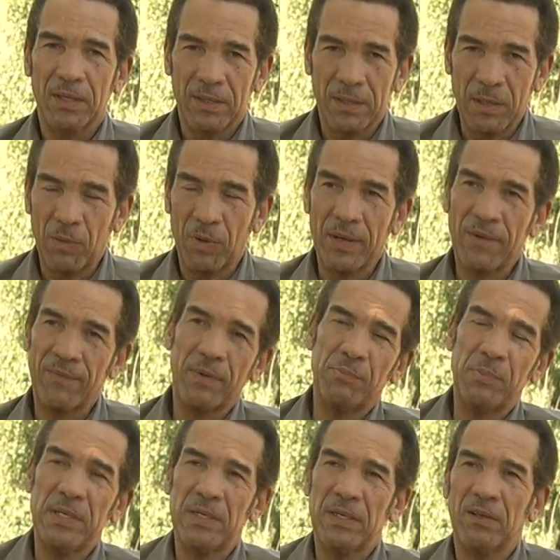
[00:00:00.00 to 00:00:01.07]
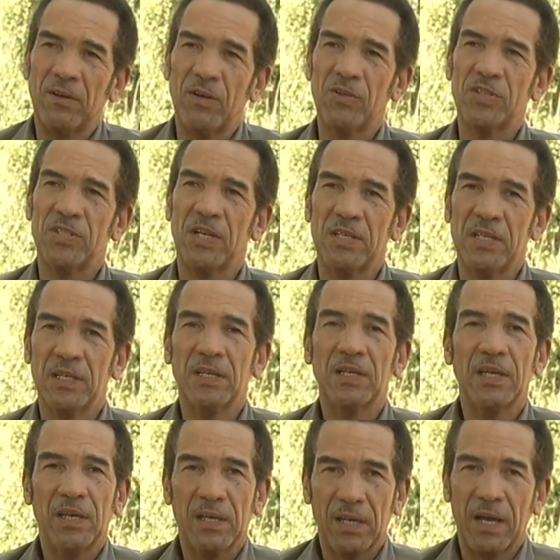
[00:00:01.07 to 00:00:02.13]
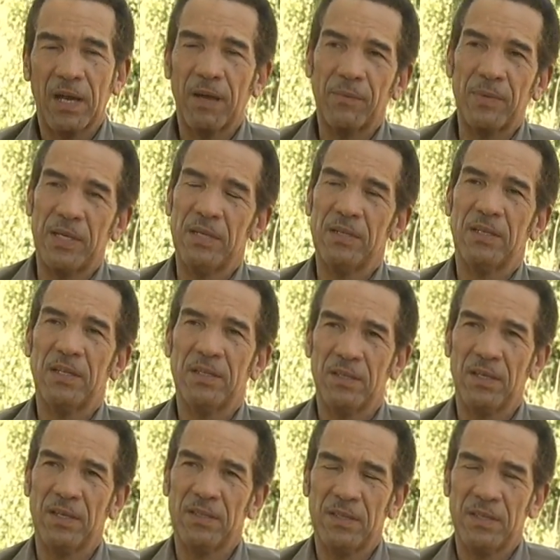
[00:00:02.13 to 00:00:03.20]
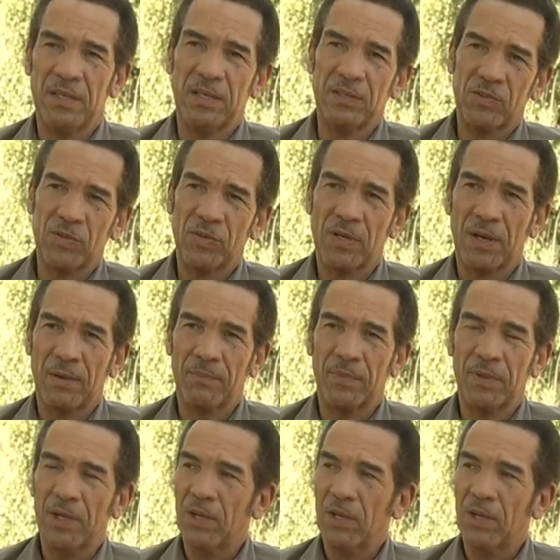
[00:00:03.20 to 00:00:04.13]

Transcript: there will never be load shedding um, in, in, the, in the years to come.